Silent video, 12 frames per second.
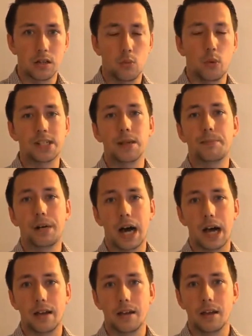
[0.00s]
what to
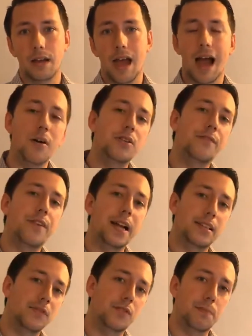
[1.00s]
buy, how
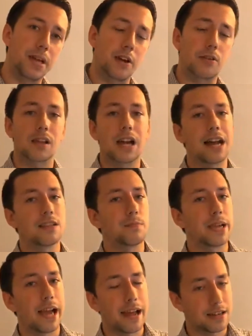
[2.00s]
divisive to be under the guise of
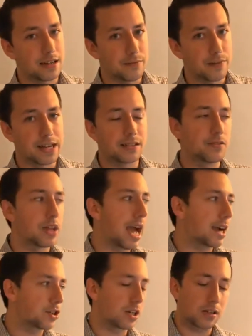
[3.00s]
being anti-divisive. They
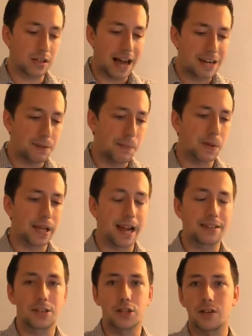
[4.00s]
actually clash people
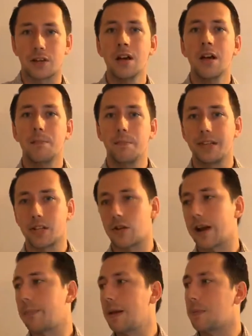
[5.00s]
against each other,
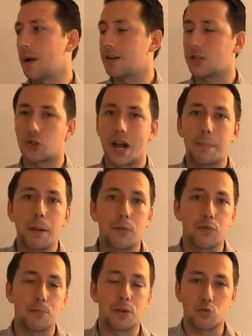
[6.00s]
misdirect people, and distract people
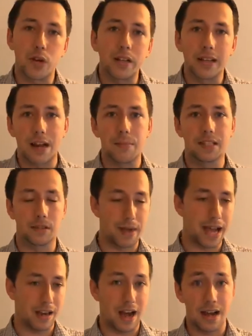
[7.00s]
from the real enemies of
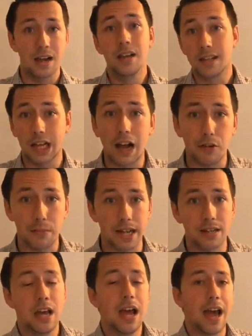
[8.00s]
mankind, the
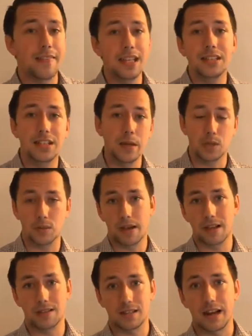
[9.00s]
government, and these deep
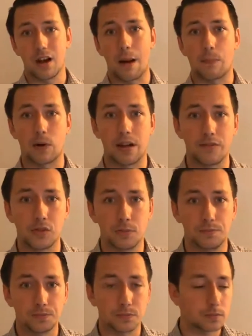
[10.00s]
state operatives,
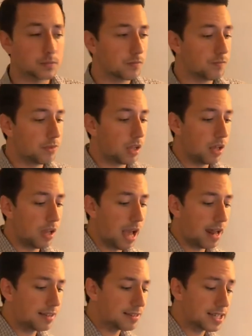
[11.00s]

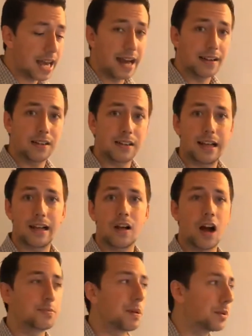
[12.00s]
and instead
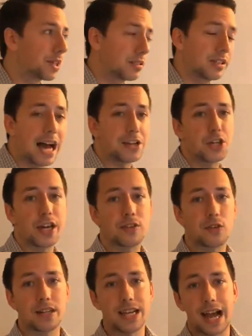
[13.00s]
cause people to clash
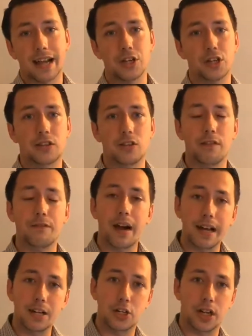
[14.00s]
together, attack each other, and
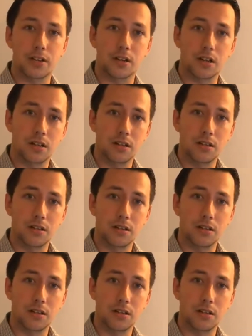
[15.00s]
fight each other